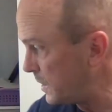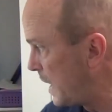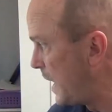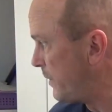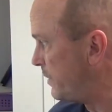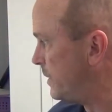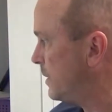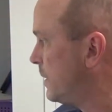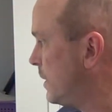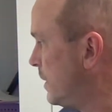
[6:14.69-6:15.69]
I
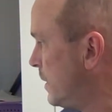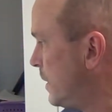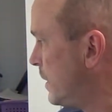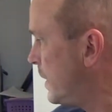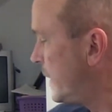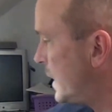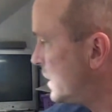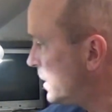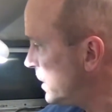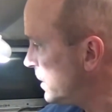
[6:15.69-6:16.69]

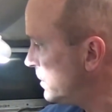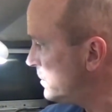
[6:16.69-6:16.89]
got the